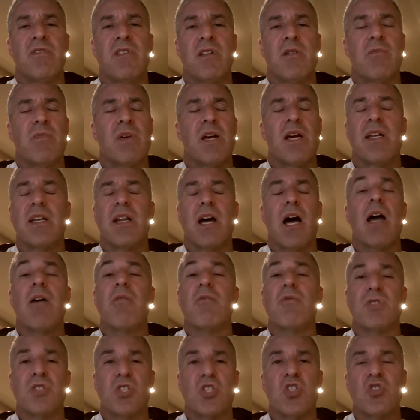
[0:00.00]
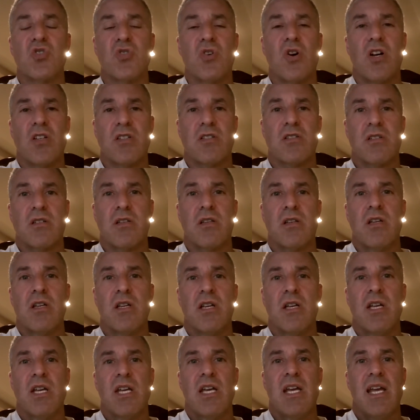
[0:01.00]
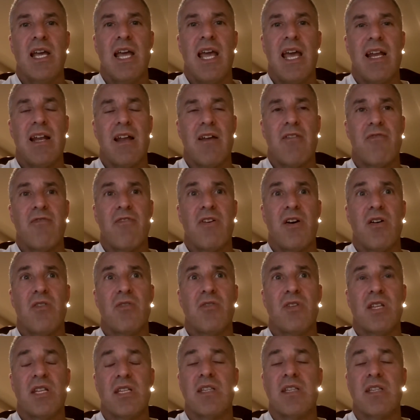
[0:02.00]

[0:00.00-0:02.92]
of them and I was exhausted. And I felt